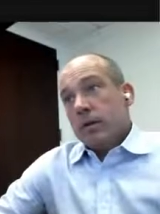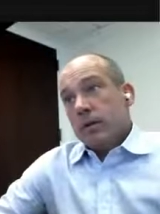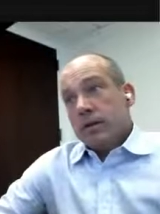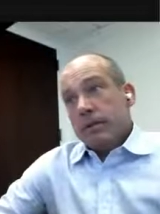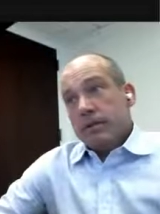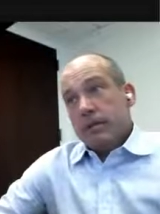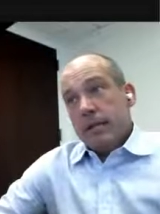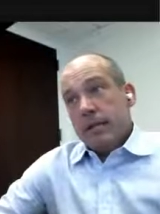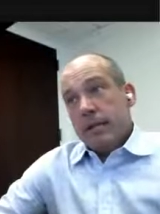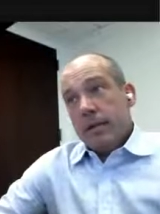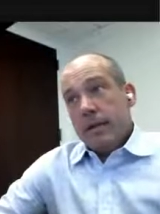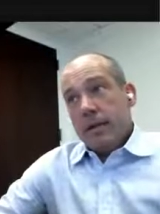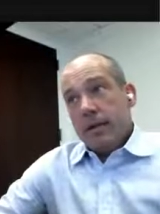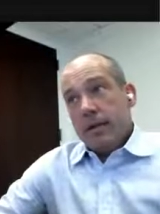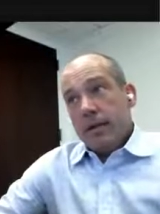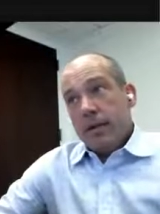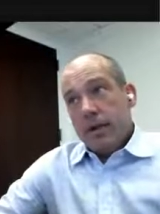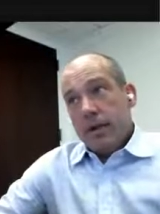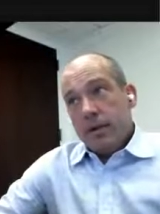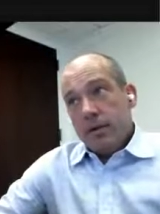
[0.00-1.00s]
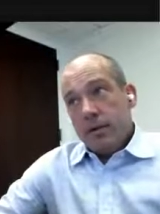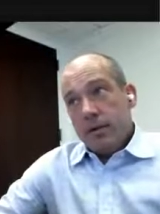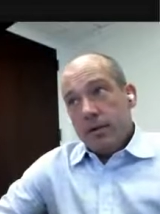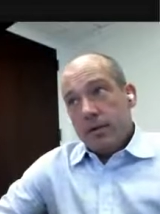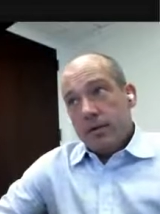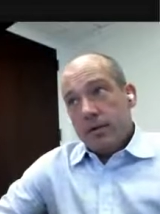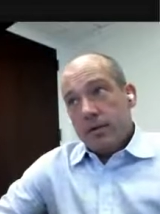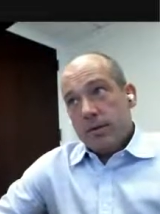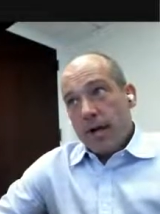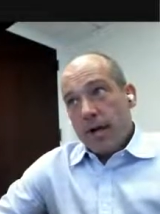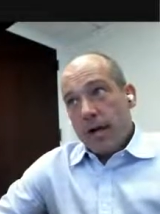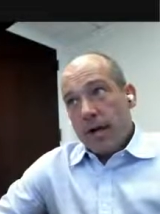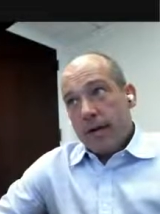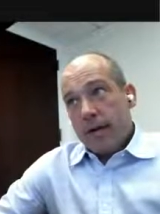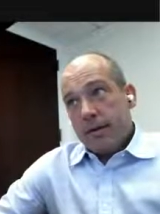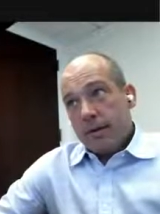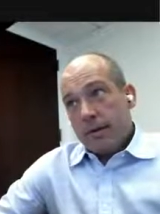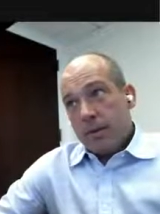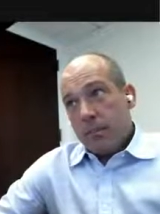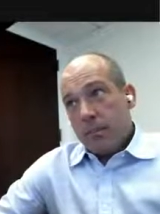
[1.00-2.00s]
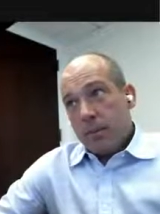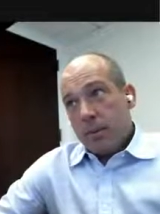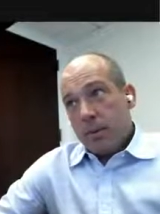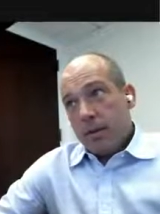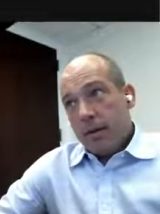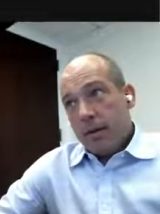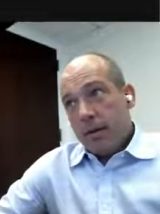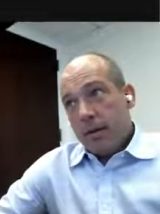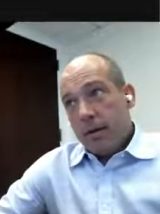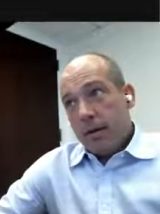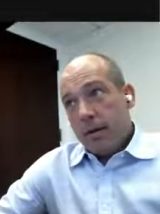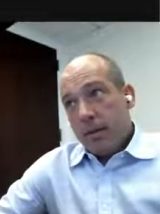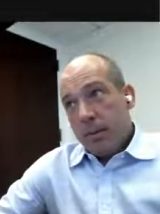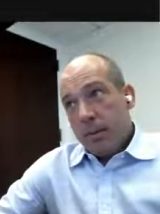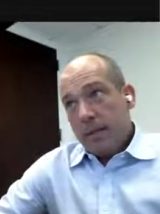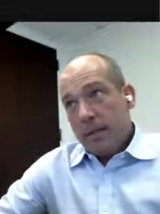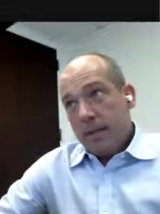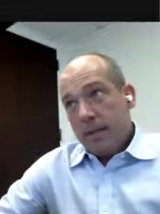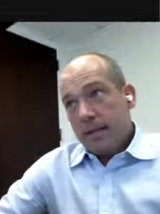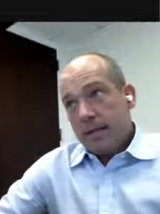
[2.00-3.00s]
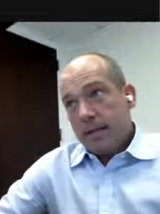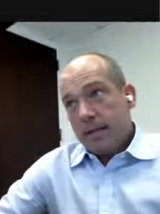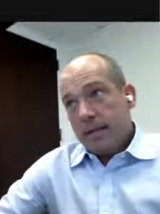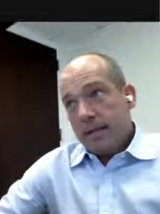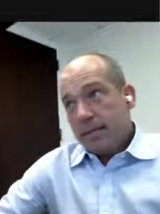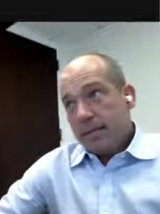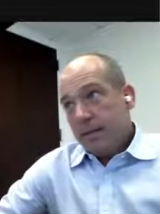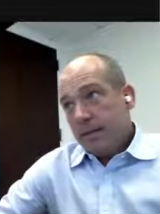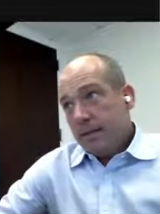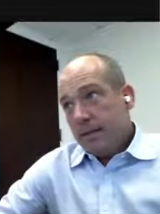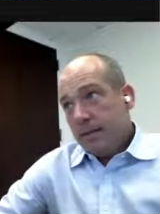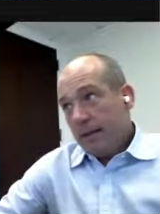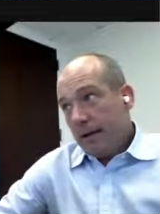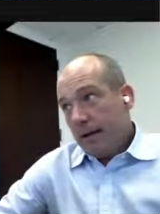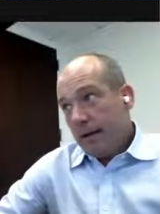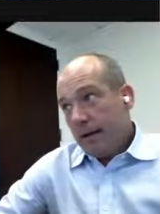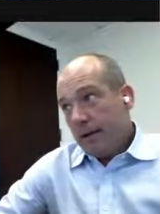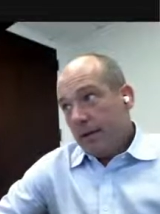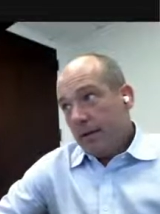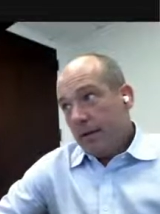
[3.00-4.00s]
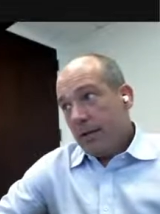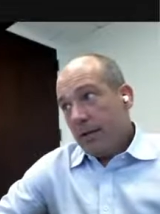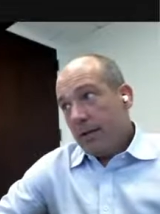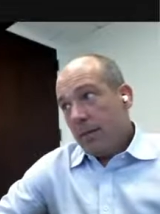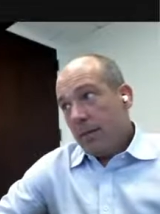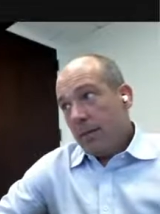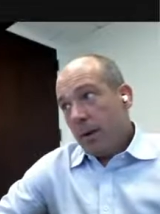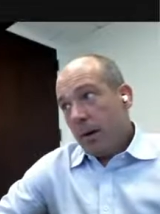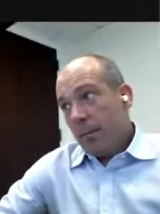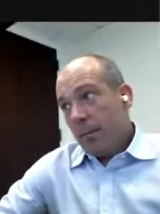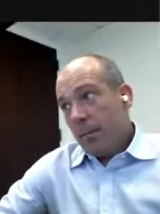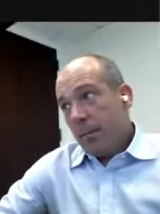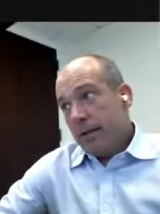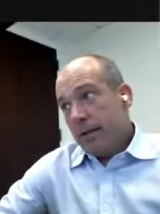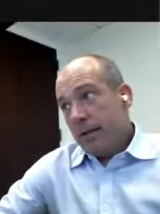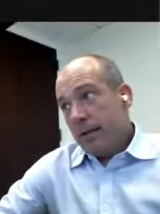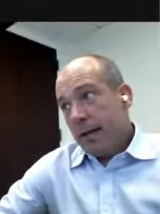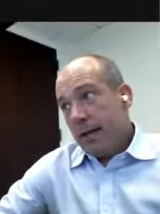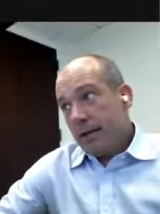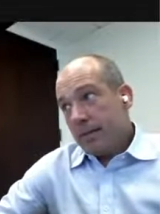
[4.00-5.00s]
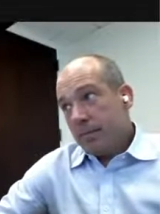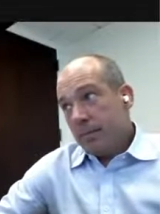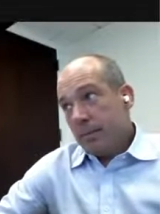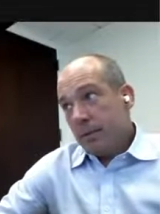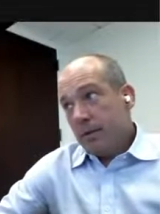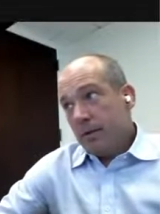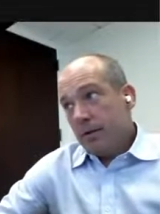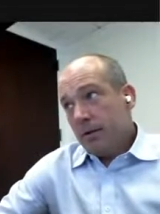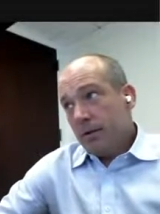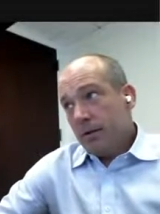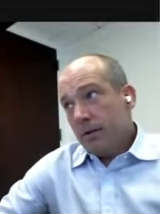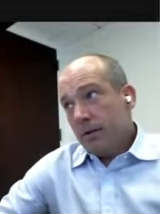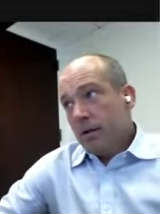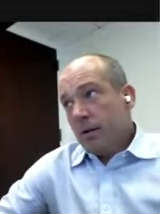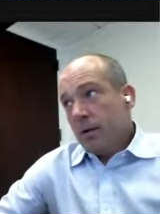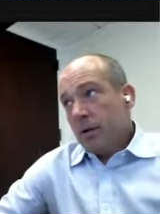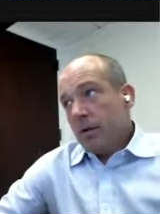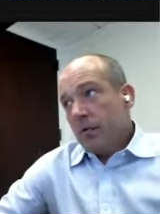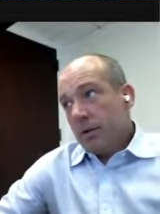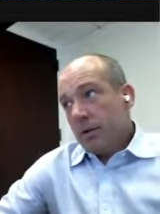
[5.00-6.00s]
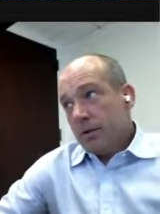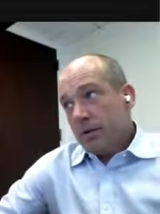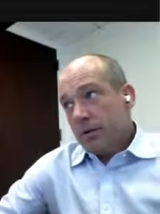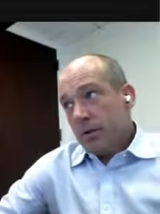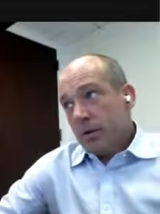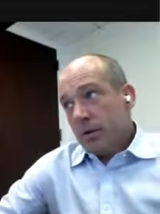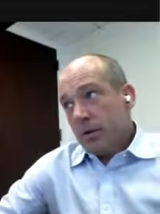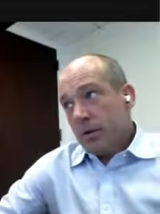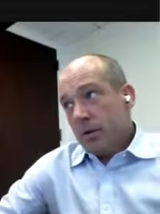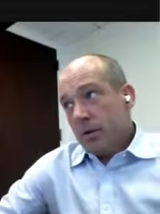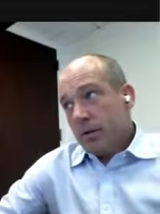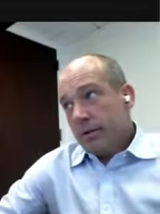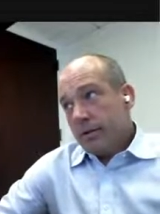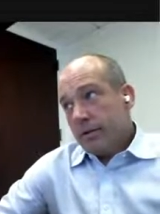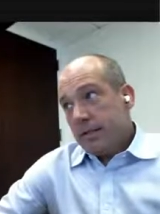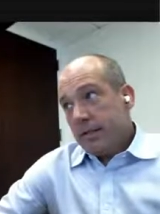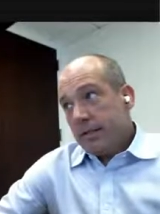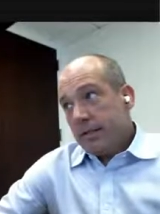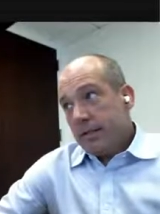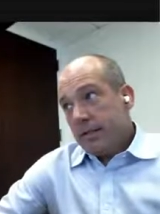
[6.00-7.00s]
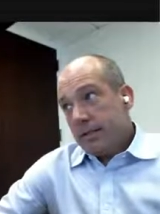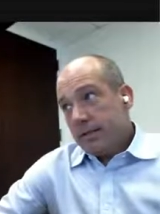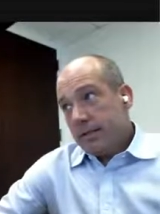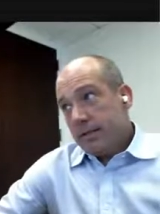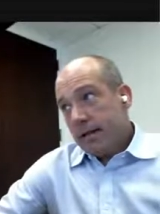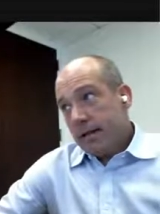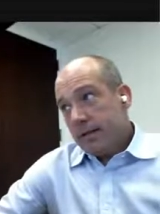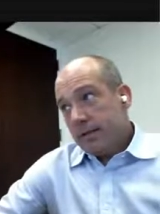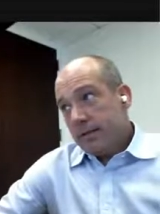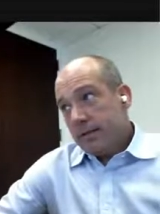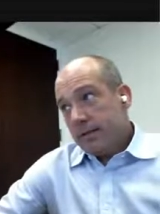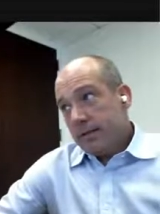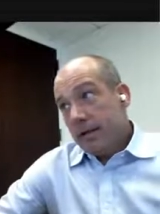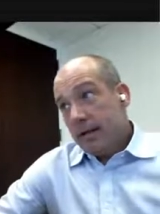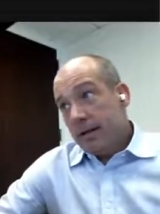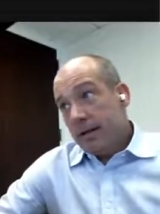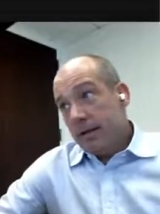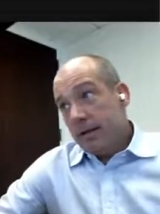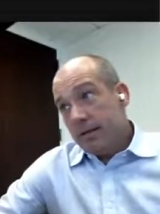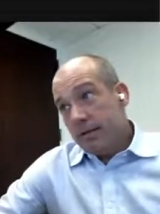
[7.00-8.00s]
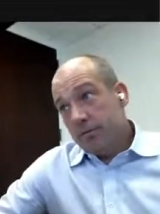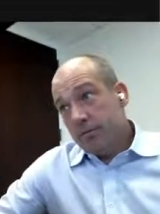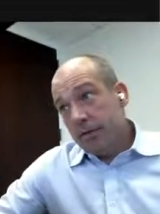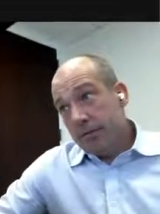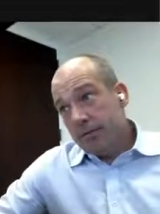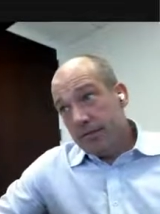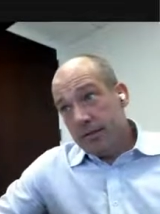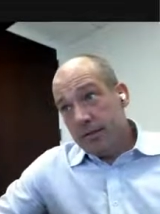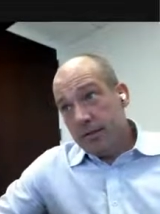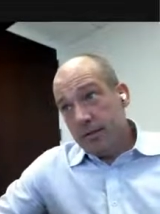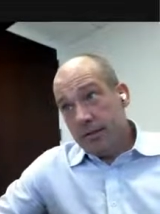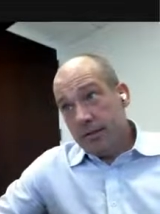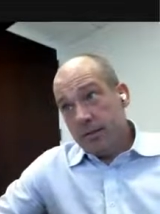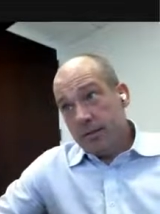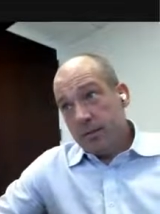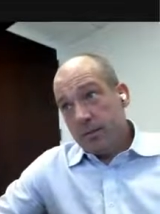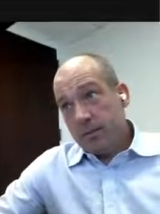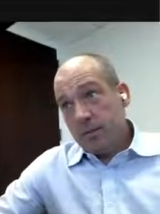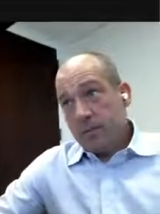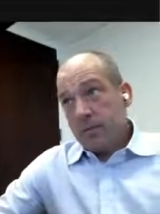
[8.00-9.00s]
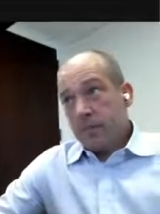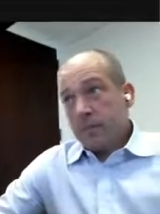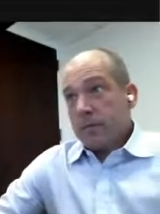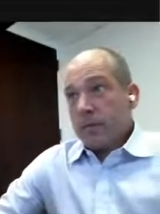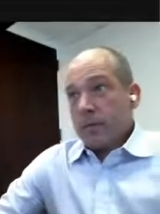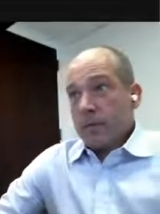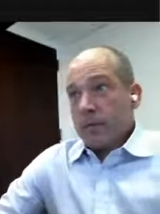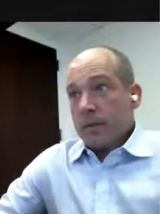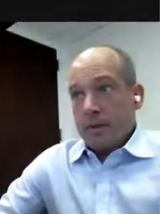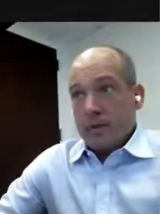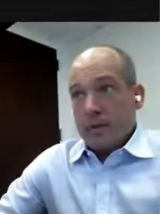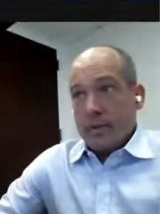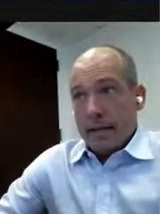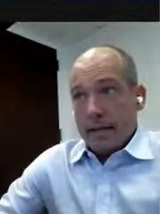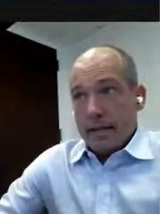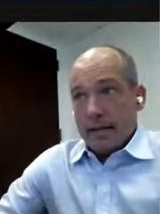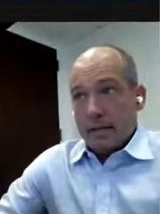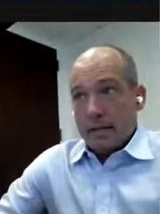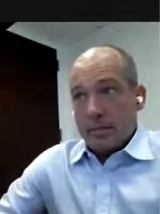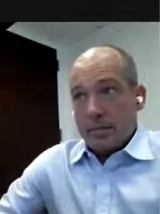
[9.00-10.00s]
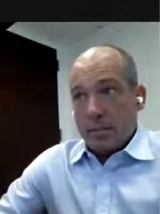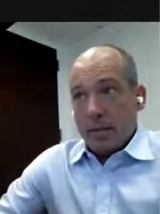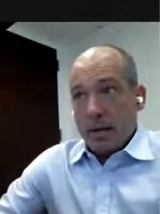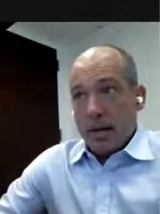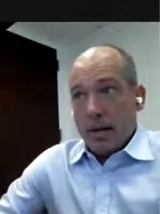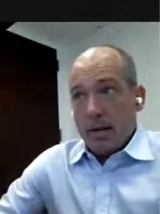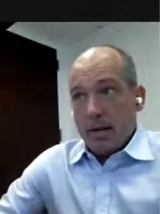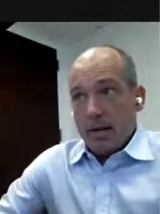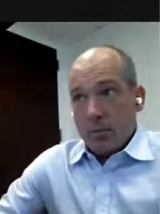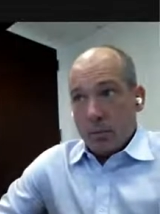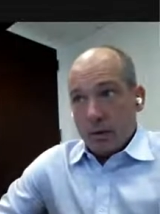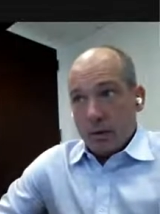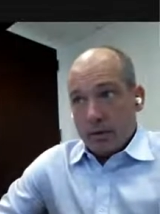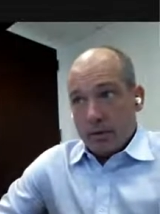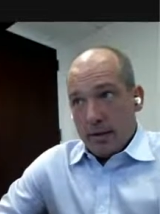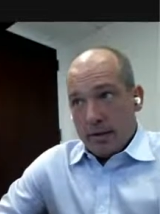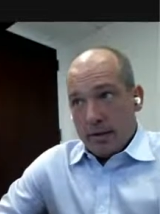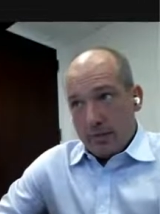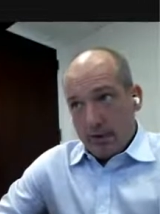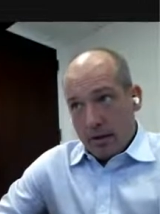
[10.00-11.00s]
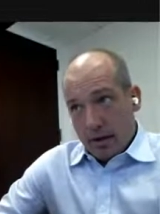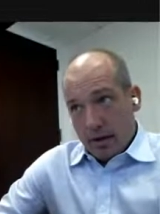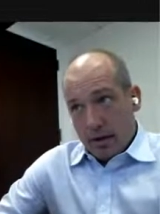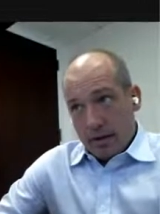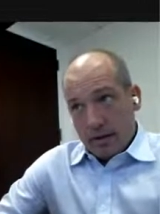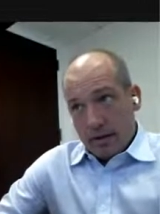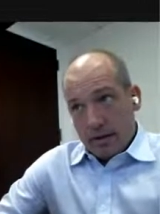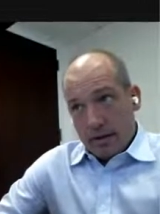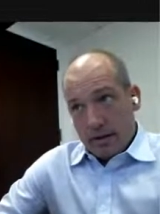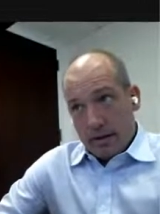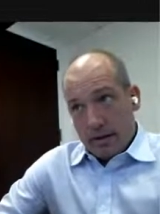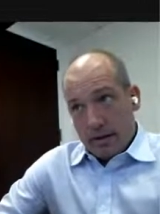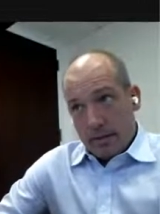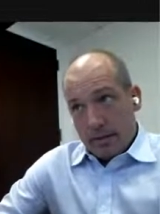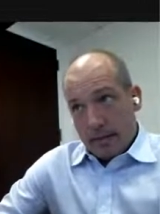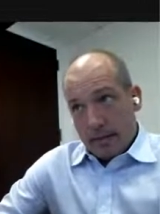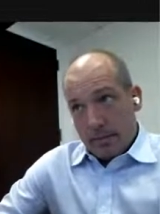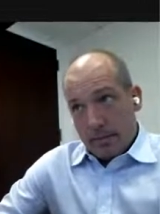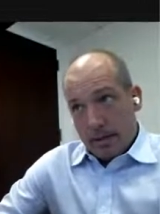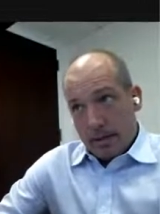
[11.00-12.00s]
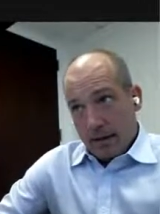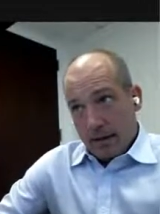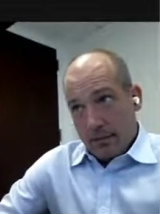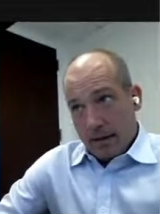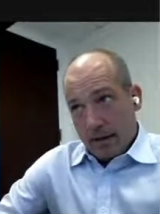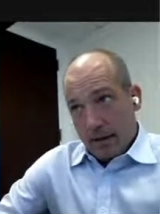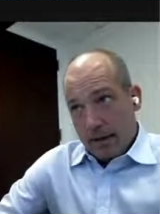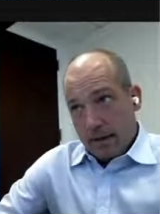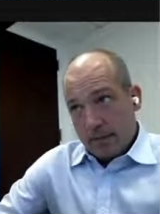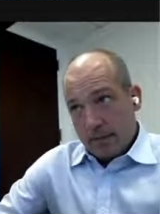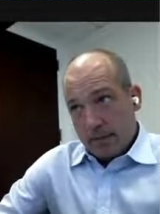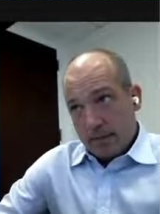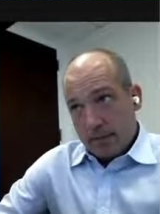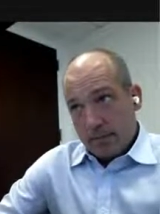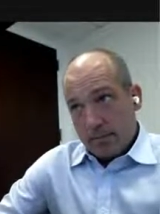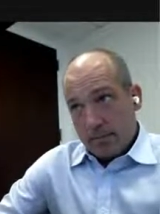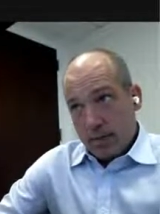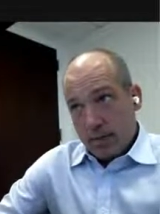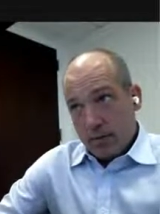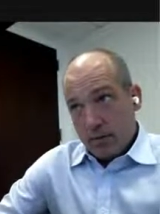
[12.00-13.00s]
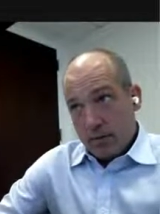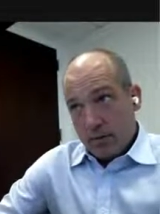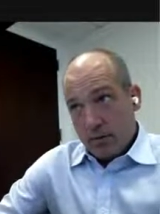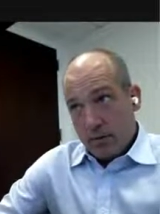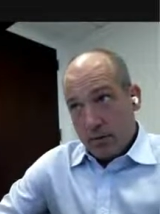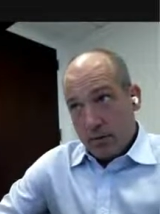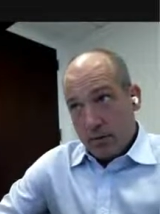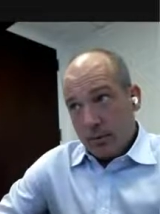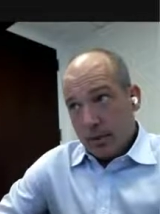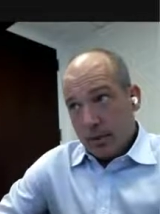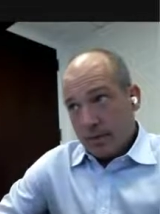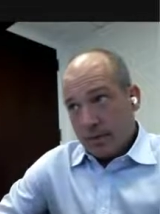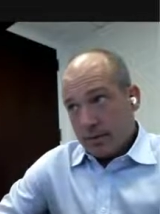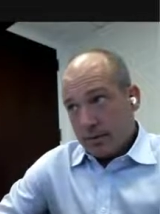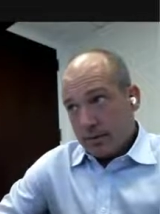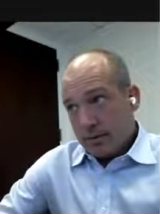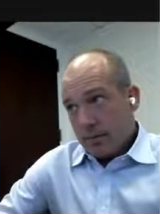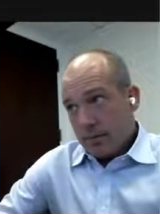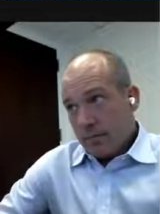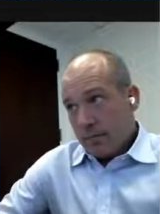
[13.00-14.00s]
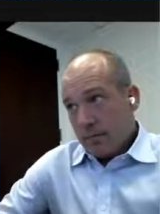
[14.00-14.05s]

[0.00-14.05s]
You can see here they used that temporary appeal assessment to calculate the property tax bill for a total of $17,952. They explain what they've done in DeKalb County in this special notice.